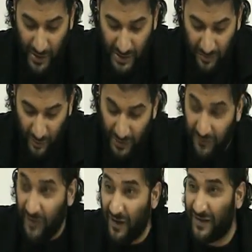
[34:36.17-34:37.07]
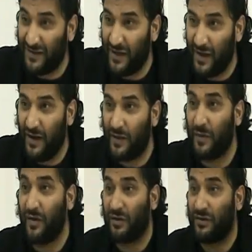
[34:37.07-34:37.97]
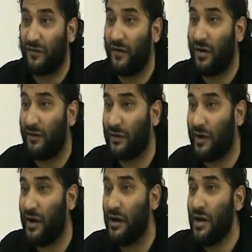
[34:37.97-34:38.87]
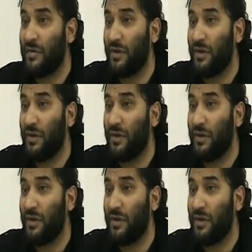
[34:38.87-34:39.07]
They put their fingers in the ears because of the fear of Allah,